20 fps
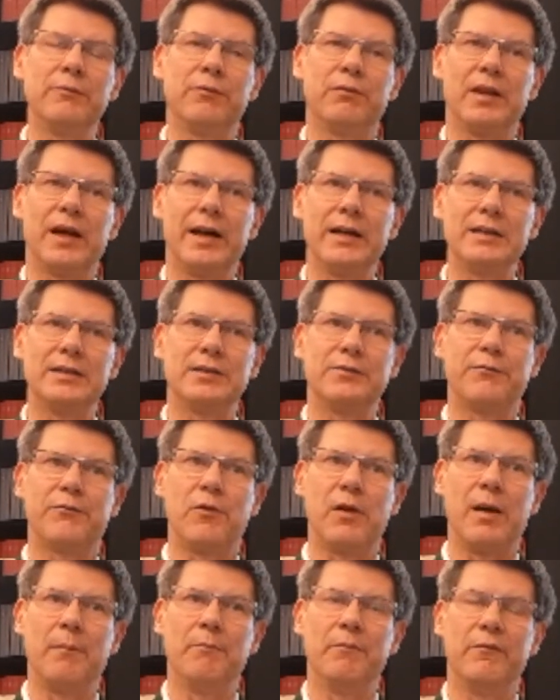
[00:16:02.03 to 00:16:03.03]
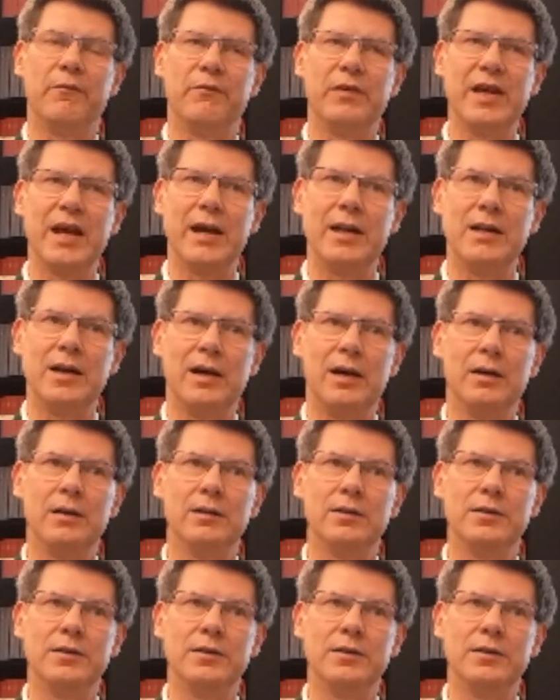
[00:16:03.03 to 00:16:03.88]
flights from Vienna